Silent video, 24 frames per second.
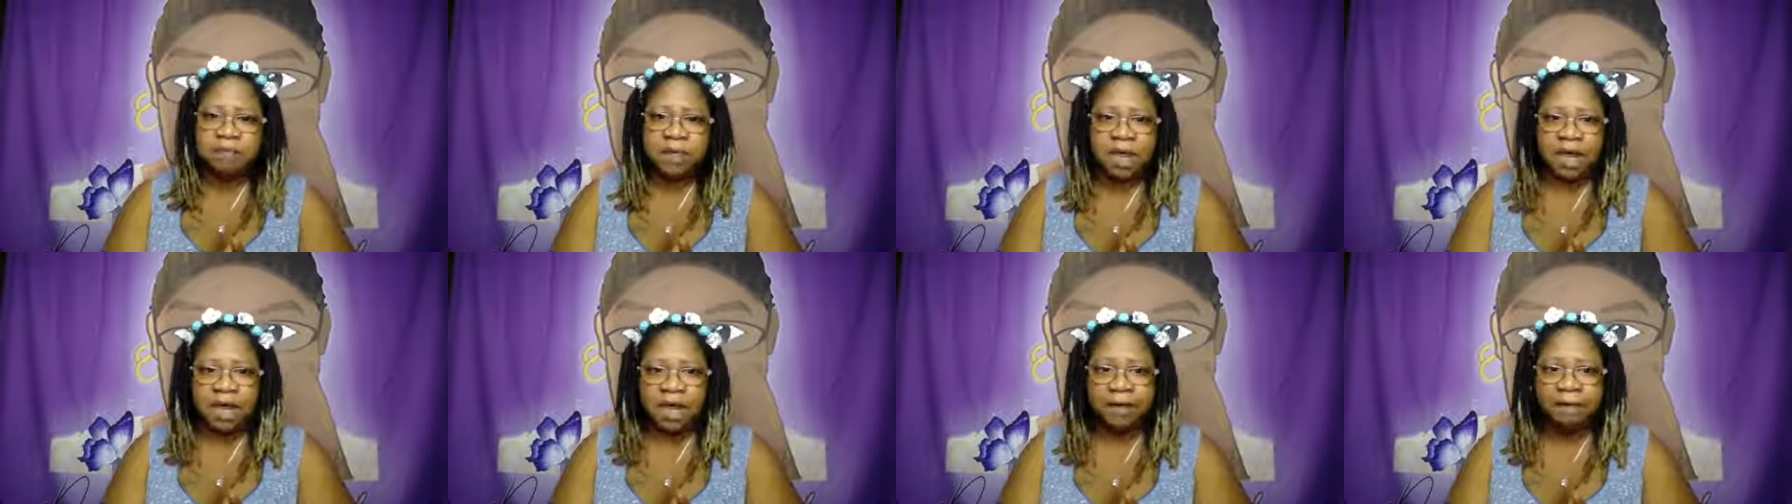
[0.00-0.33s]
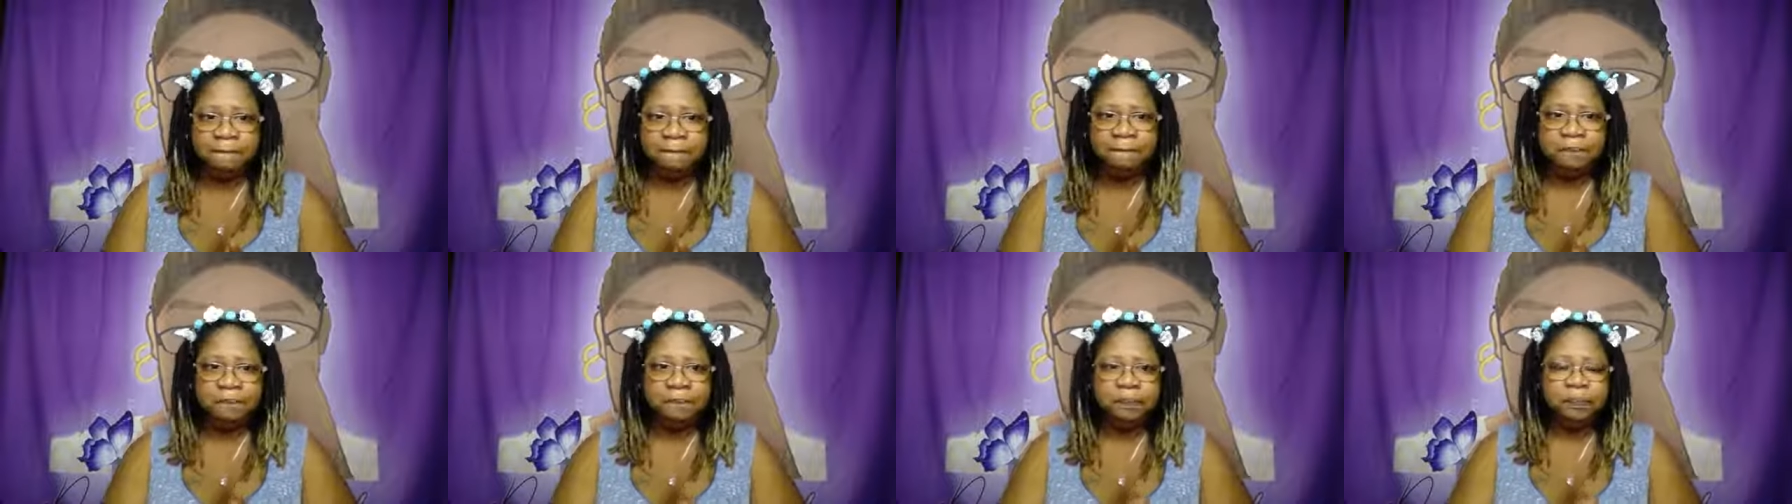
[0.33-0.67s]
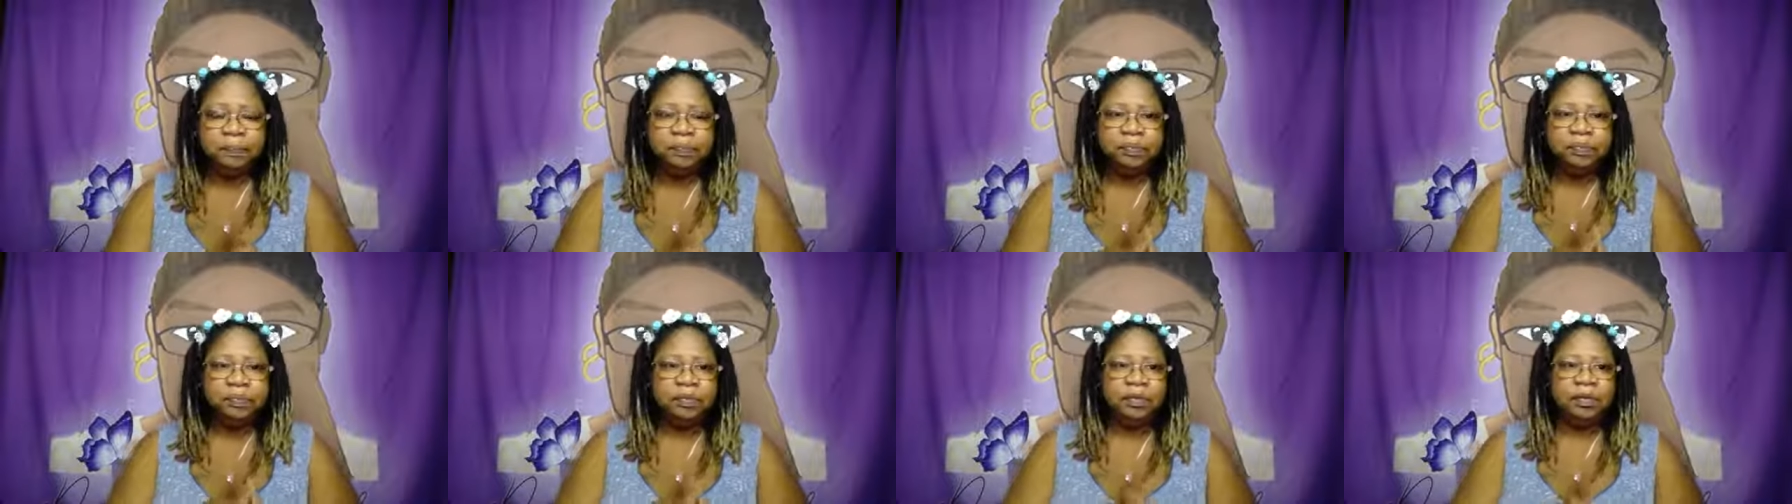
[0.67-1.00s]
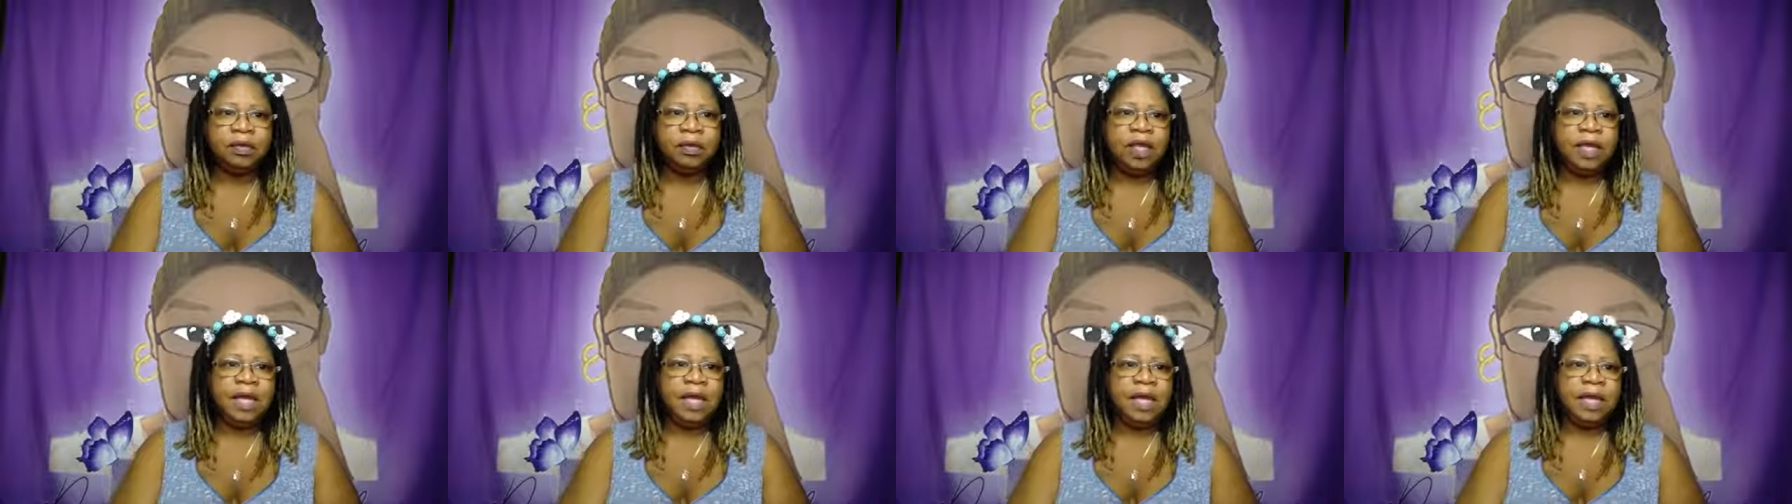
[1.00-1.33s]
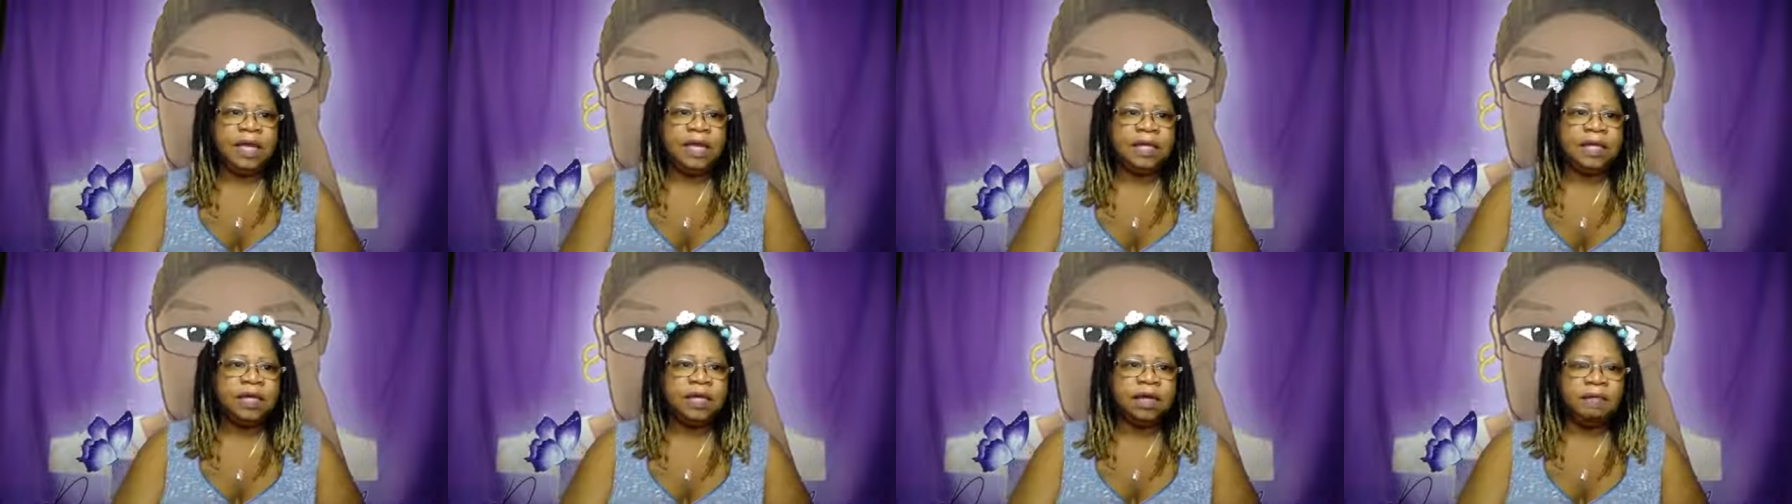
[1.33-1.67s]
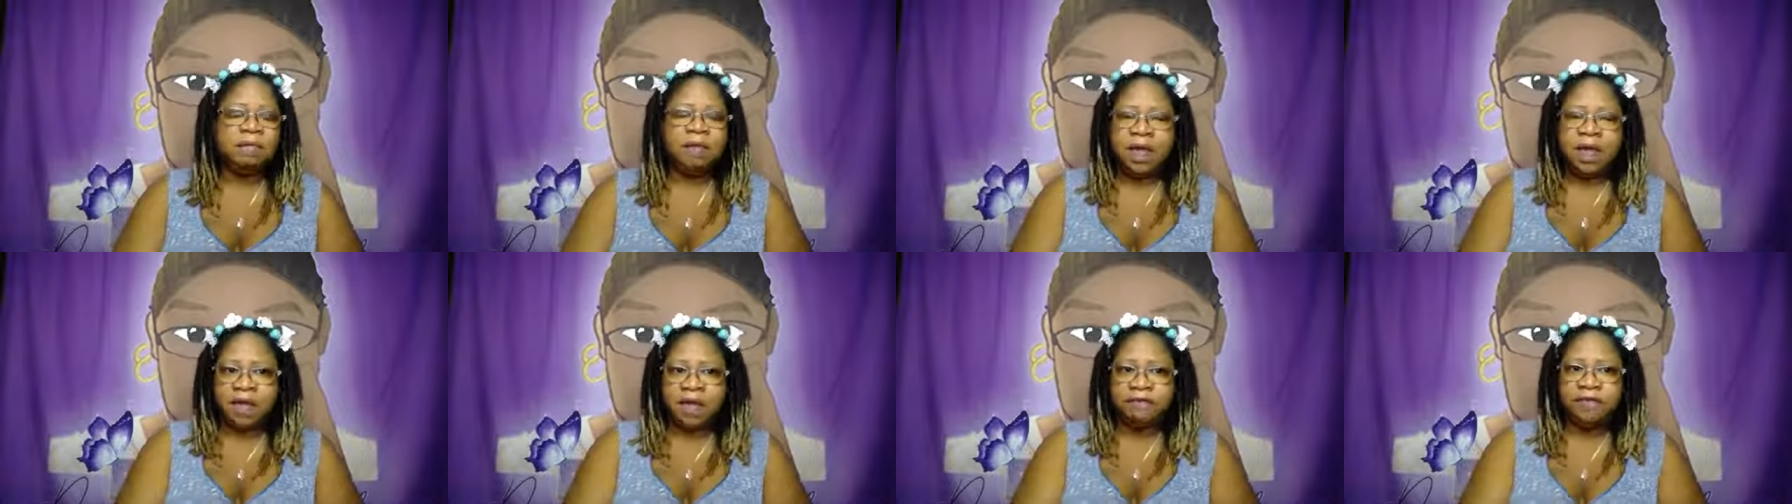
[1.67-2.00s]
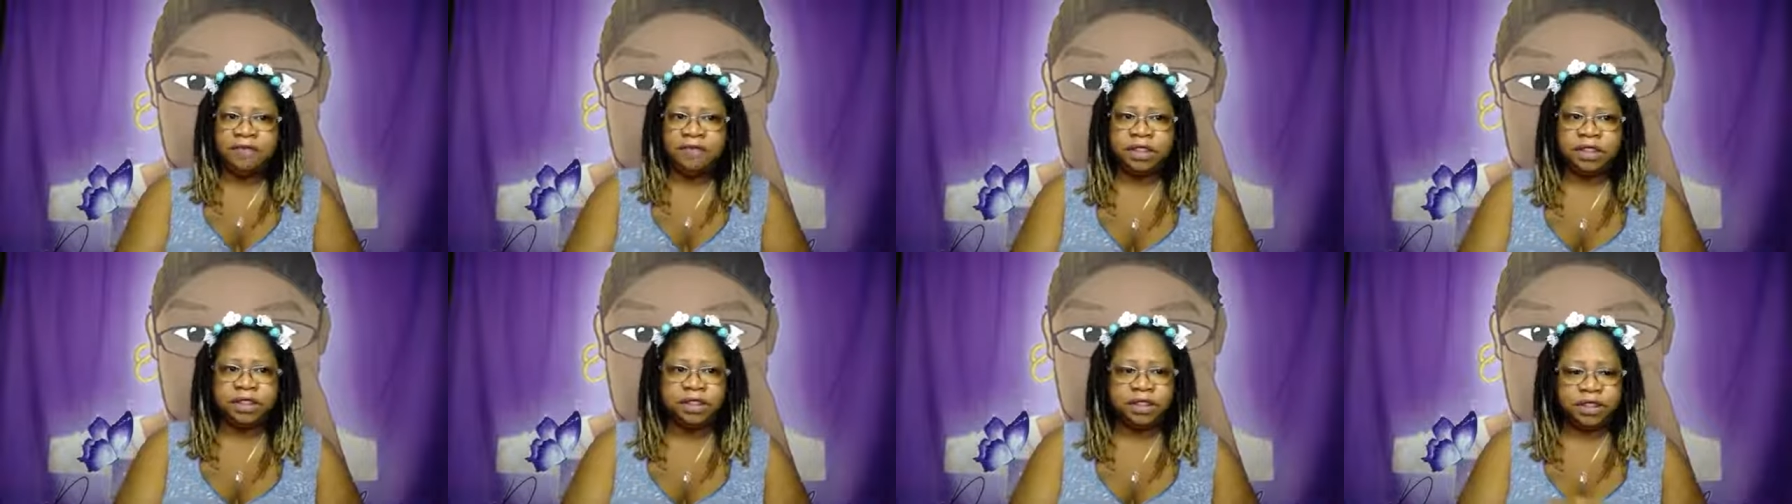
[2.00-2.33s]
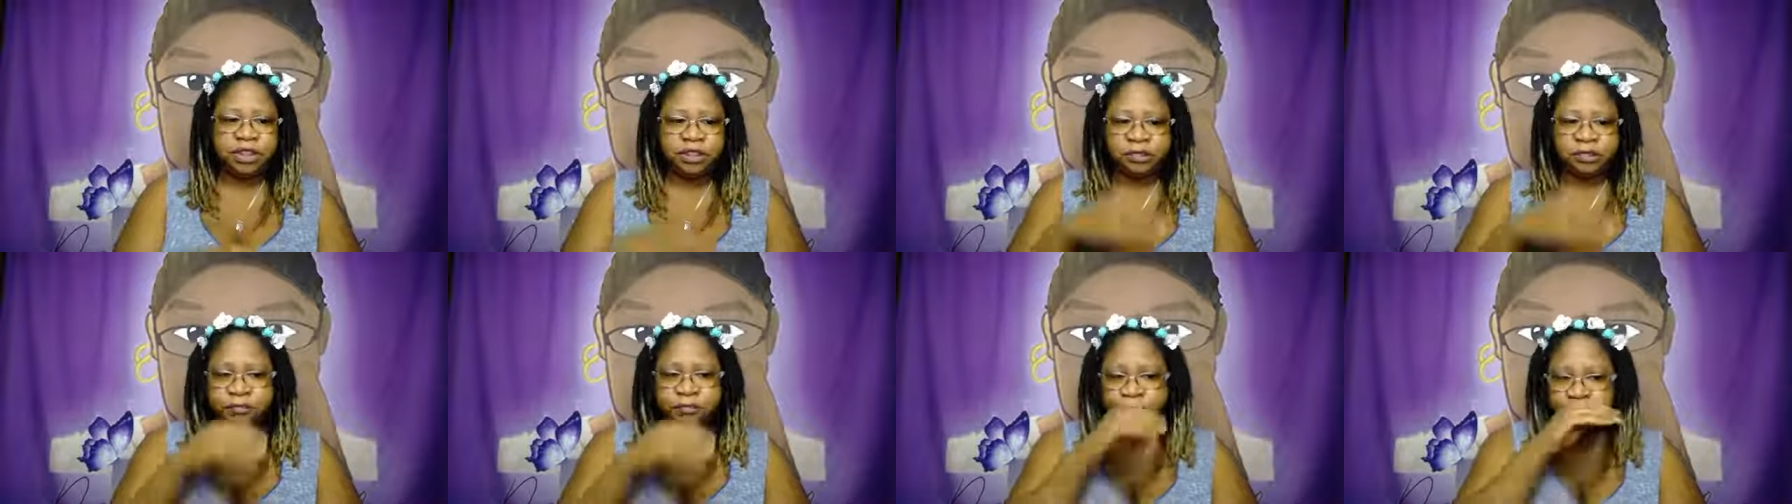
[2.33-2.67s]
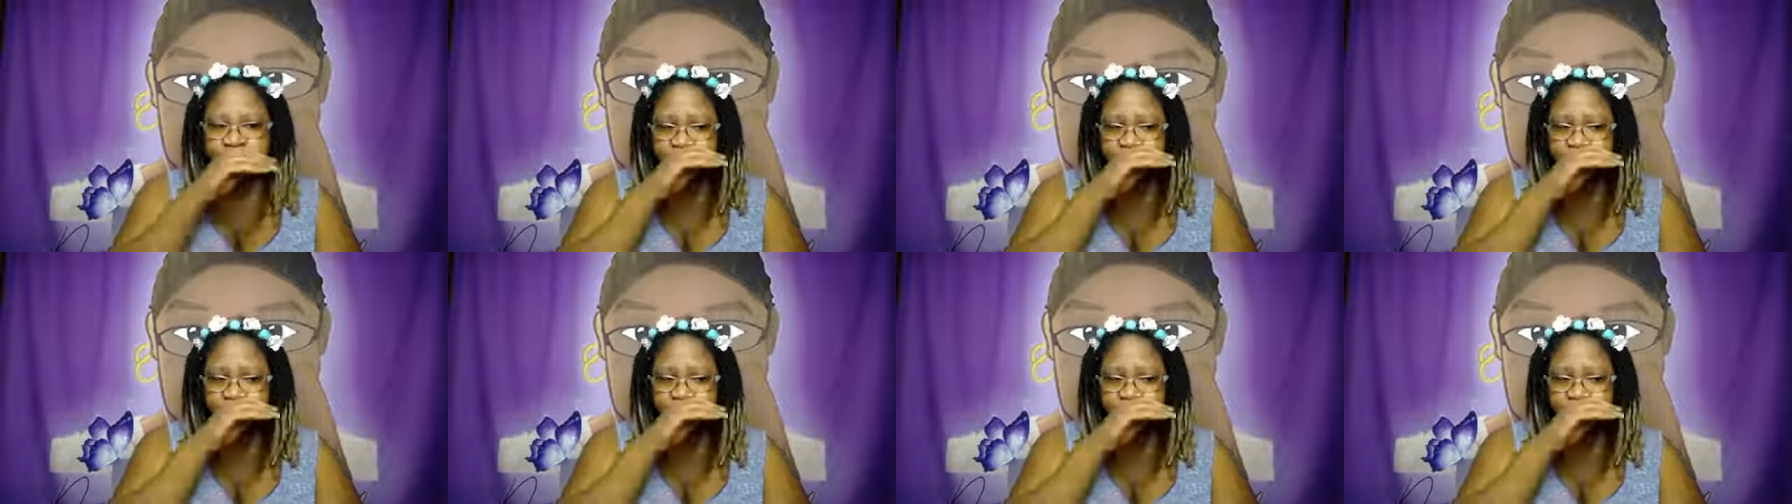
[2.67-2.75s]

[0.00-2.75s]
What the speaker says: May, and May of this year.